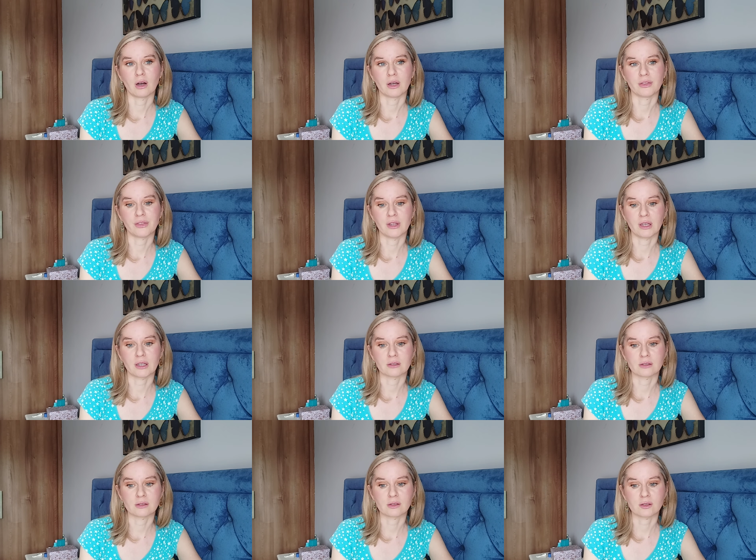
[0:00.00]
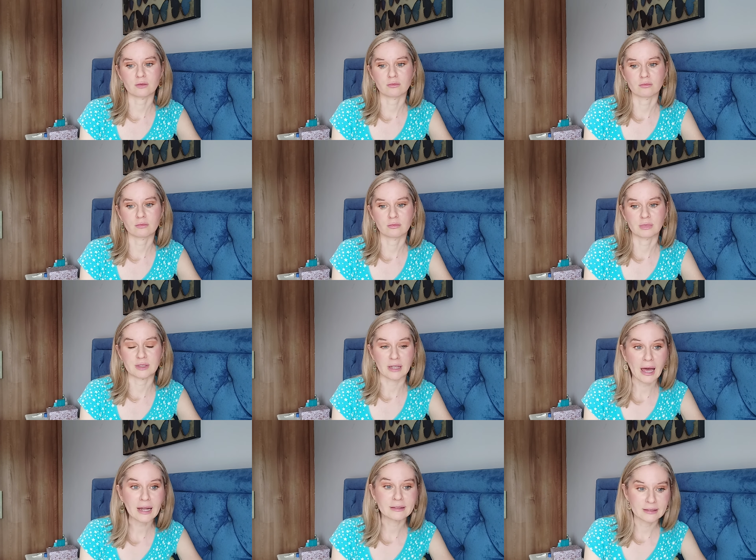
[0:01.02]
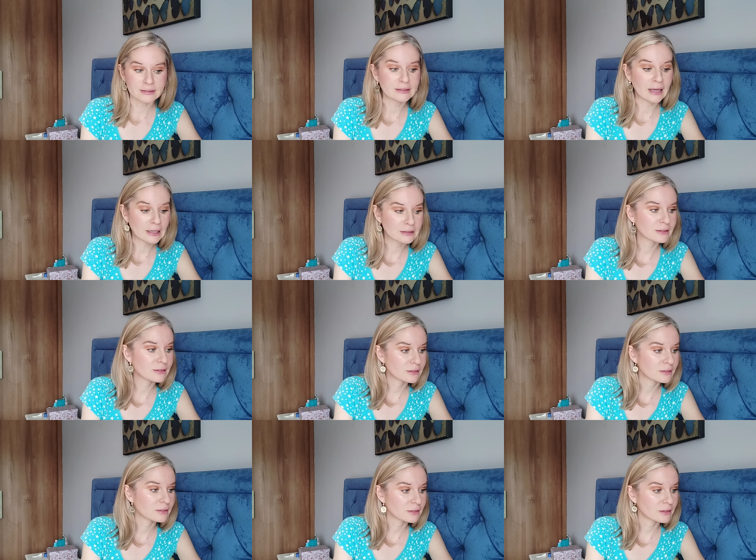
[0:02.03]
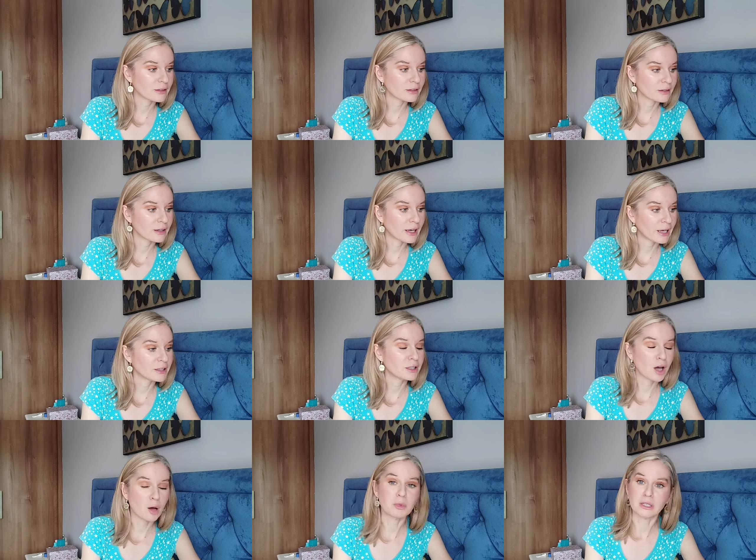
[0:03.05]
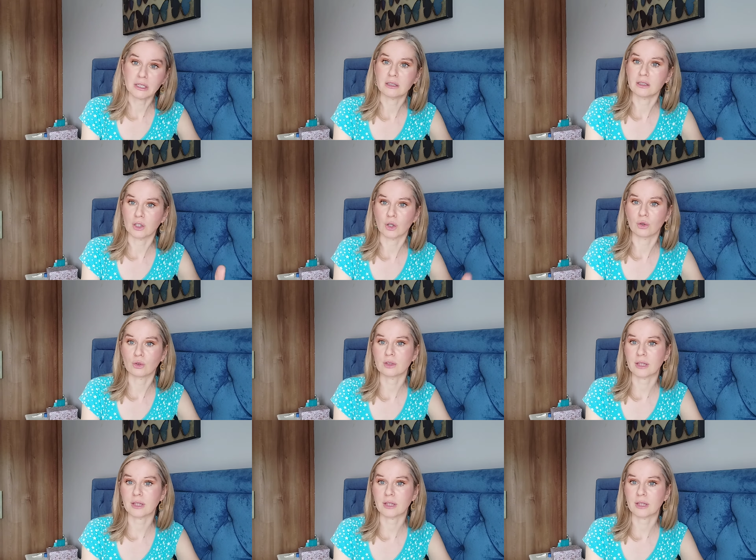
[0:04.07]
I think it's sad that that's an anomaly, you know.